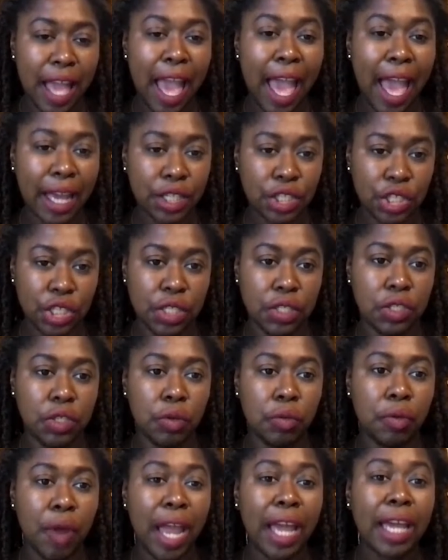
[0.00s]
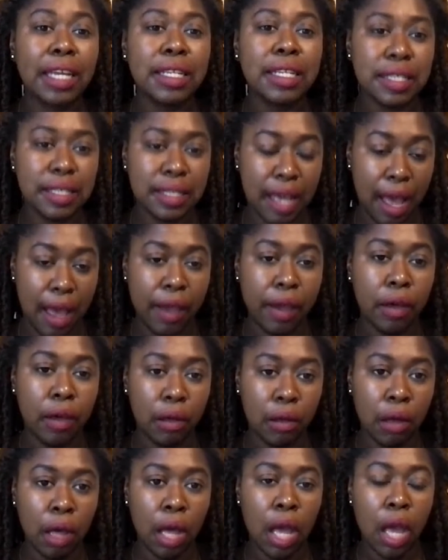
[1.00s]
action to
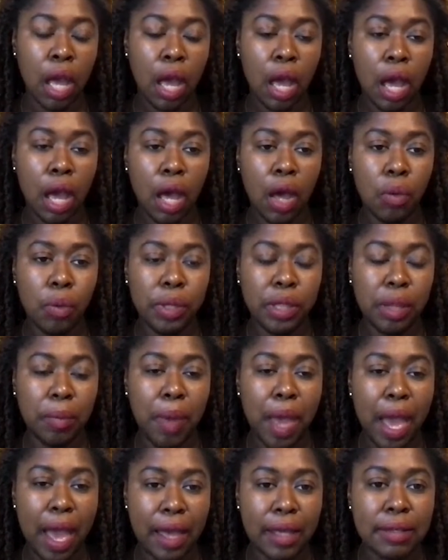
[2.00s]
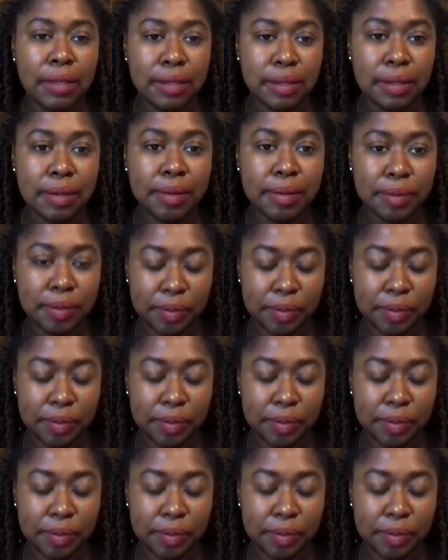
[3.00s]
reconcile with the past?